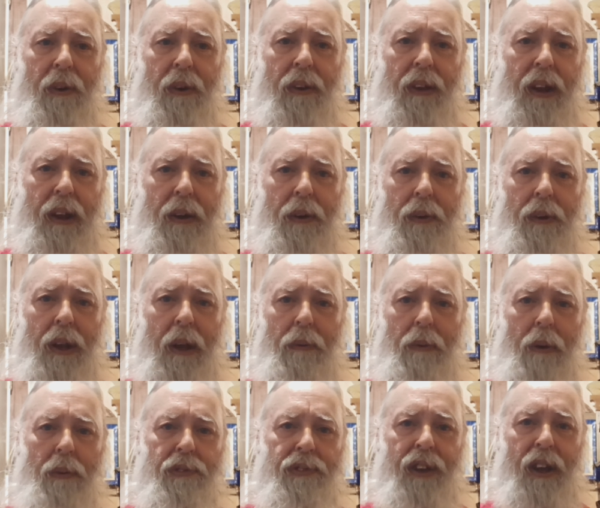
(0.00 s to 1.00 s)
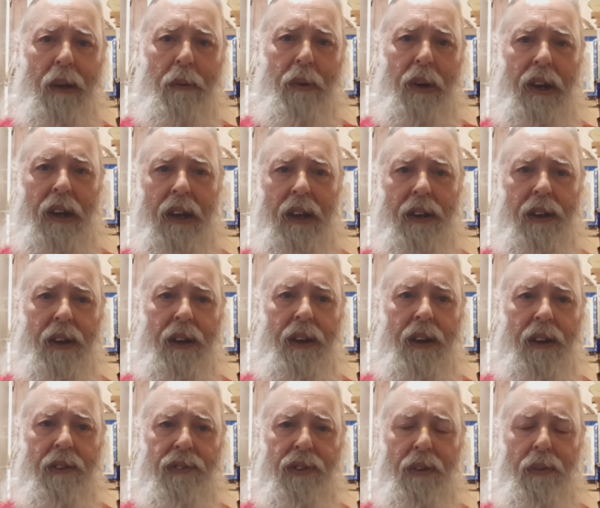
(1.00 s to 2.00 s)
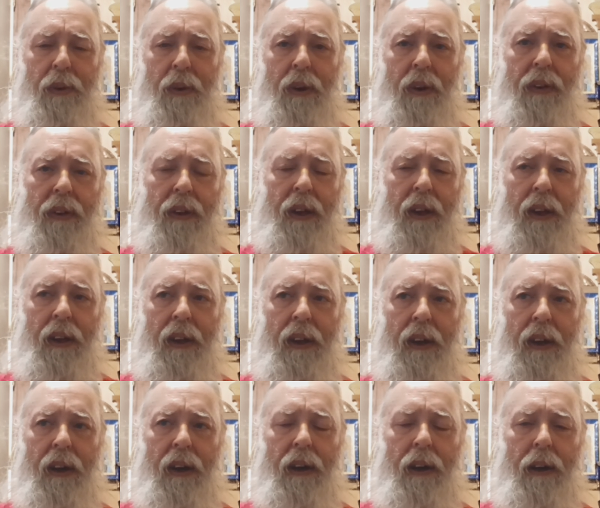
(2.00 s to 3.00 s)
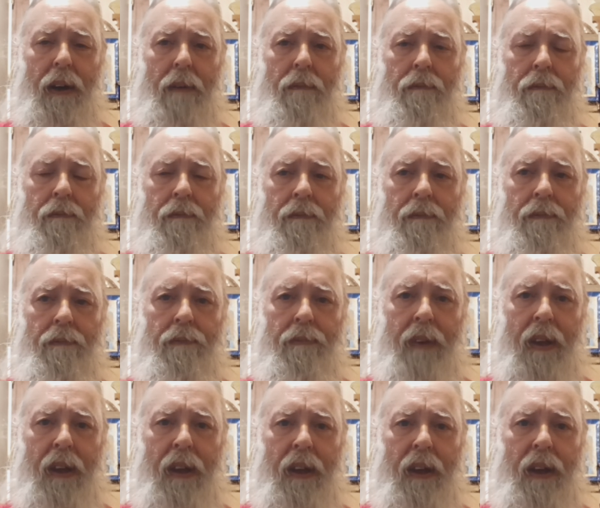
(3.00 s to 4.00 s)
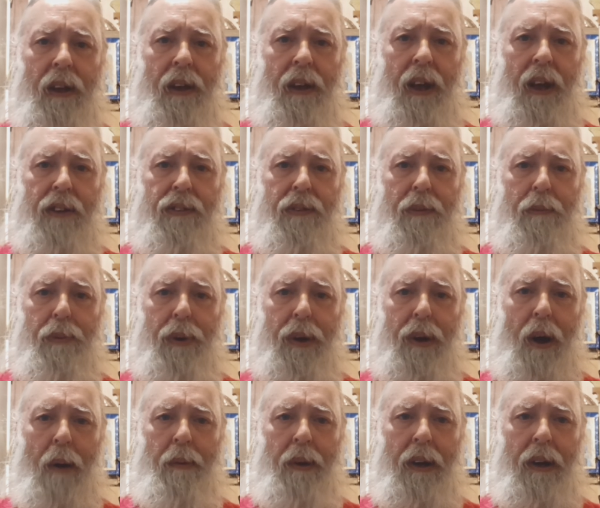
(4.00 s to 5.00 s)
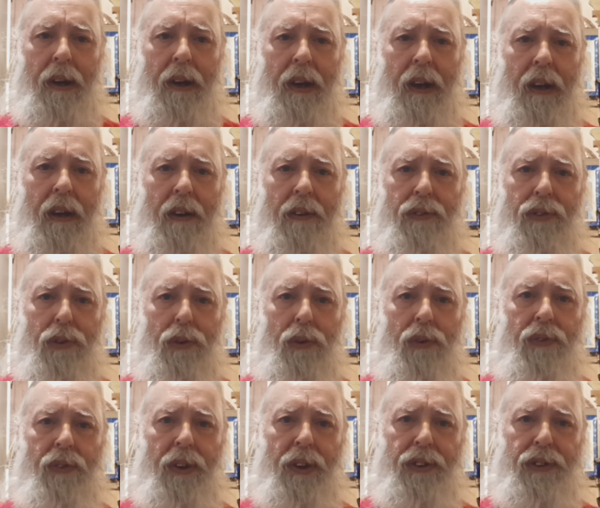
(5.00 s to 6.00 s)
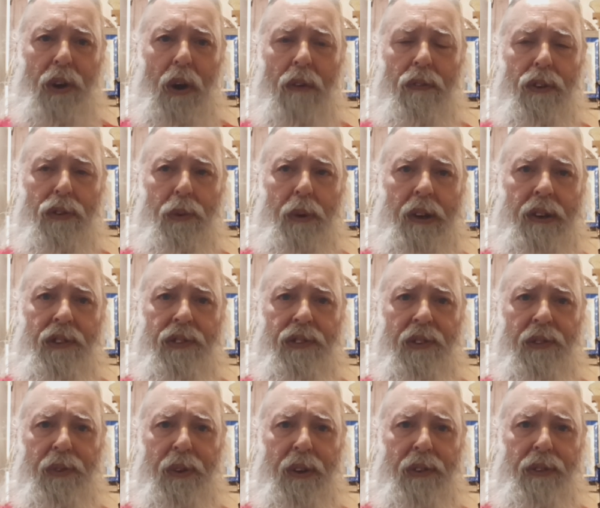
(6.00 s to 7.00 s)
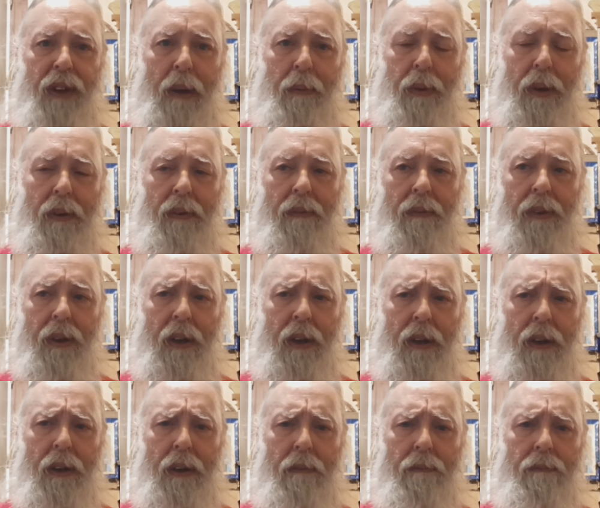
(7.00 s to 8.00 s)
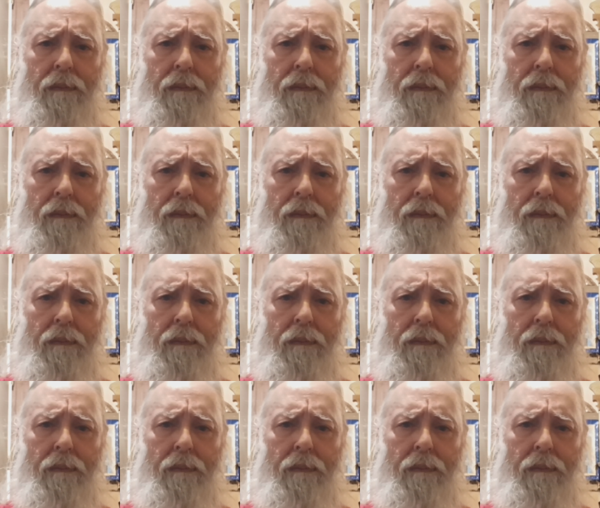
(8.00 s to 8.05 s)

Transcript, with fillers: they don't they won't celebrate it and so forth. Um, that's predominantly true for the Jehovah's Witnesses, for example, um,